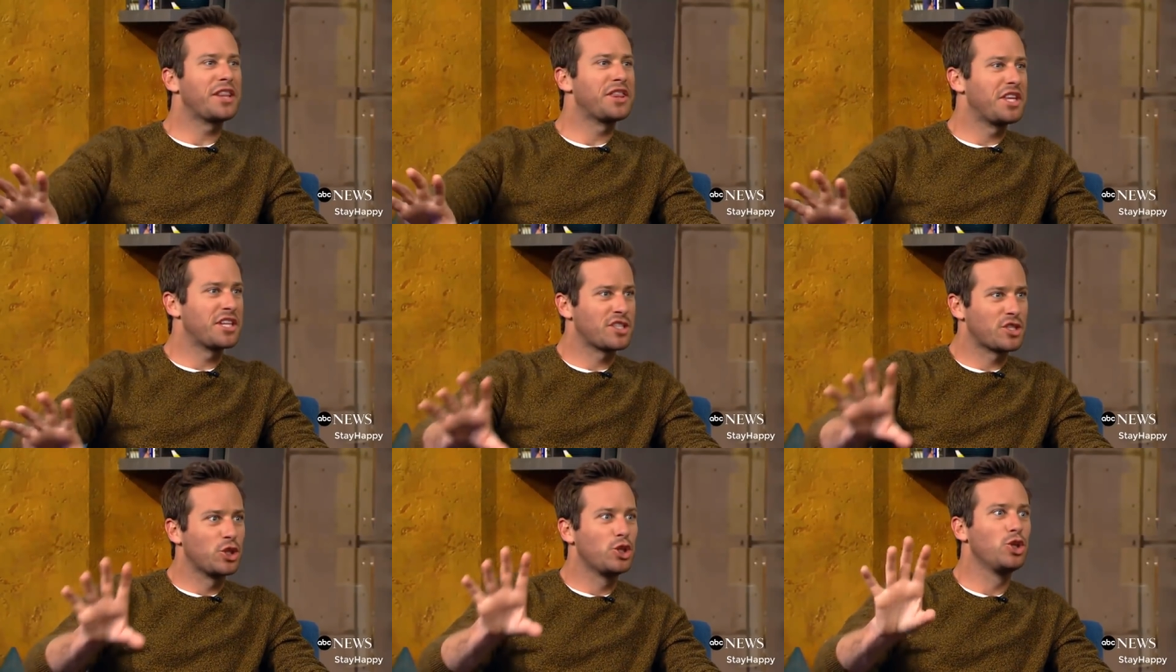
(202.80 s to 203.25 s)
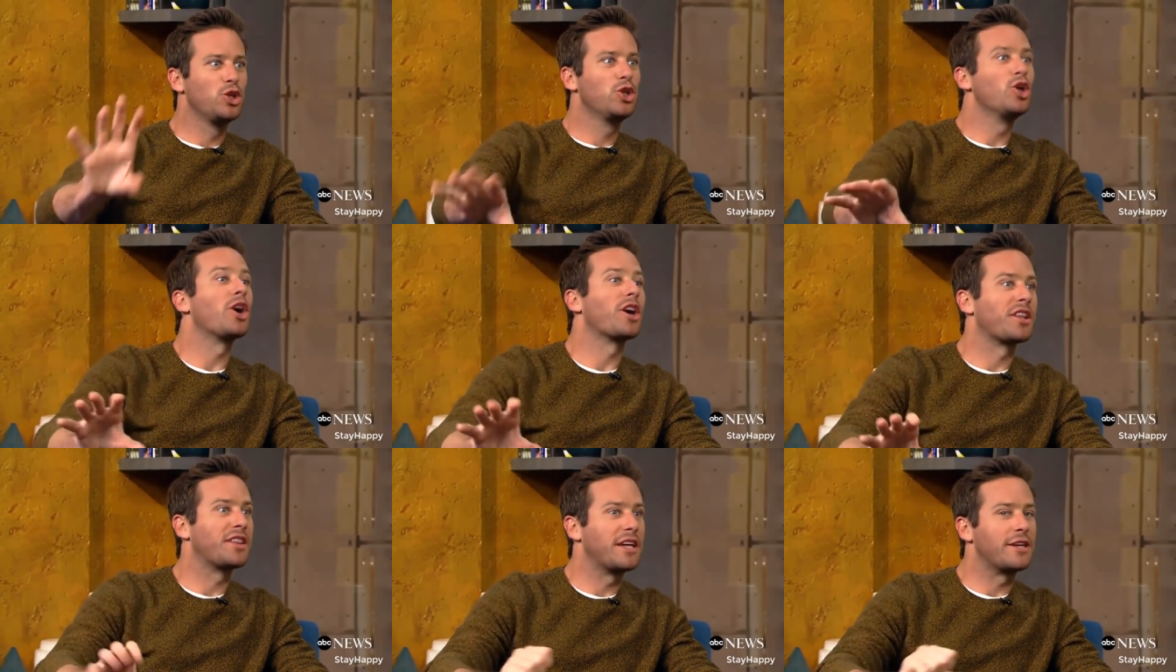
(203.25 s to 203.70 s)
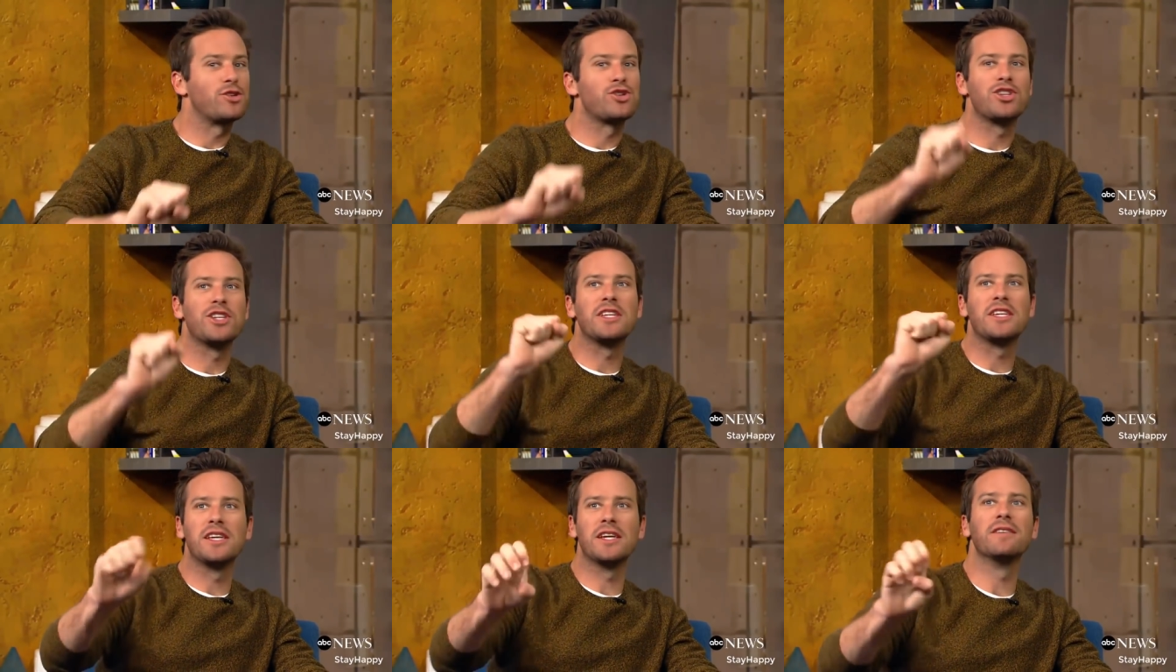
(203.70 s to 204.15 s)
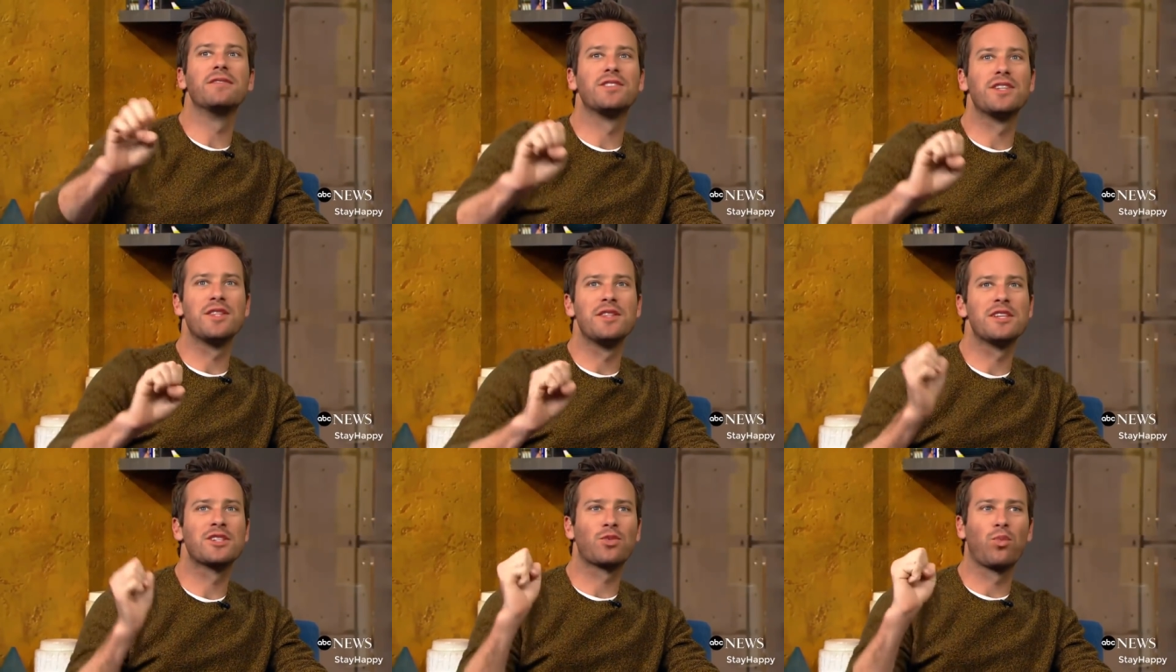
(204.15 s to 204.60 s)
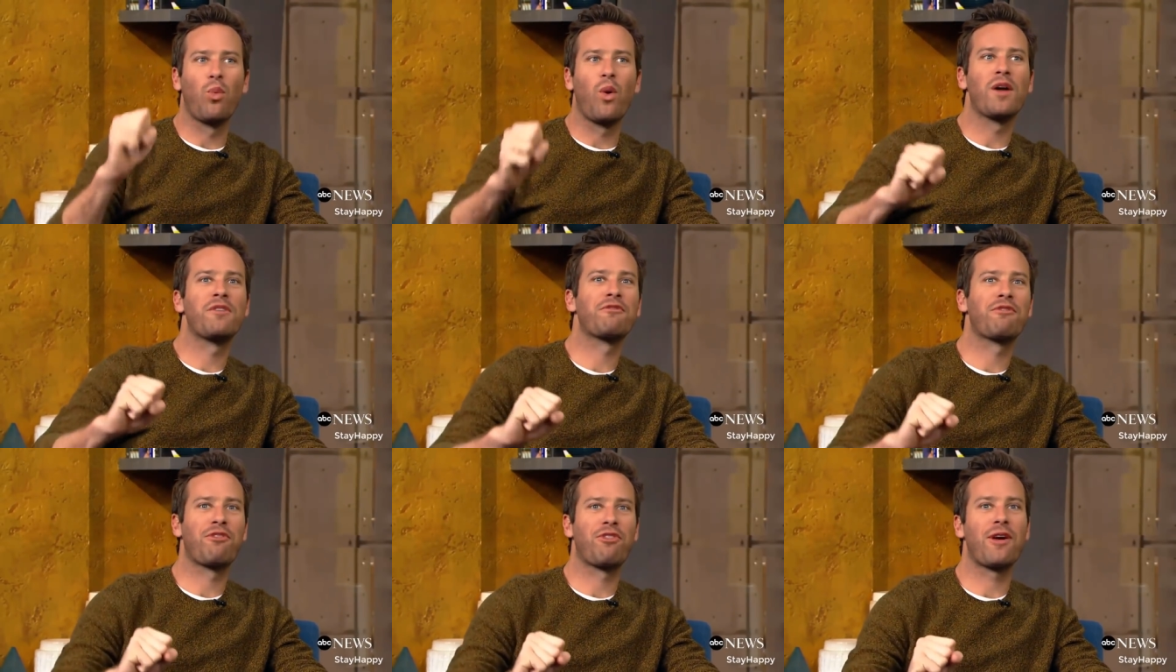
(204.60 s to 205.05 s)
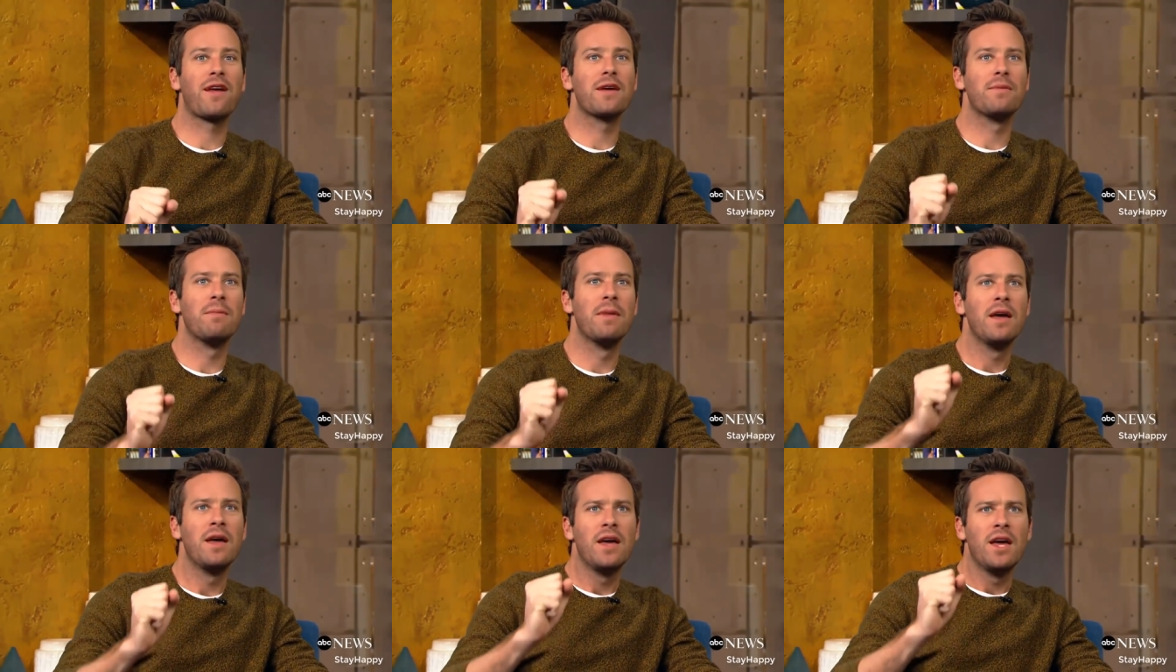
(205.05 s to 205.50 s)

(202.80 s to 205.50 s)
at this look that she gives in this one frame.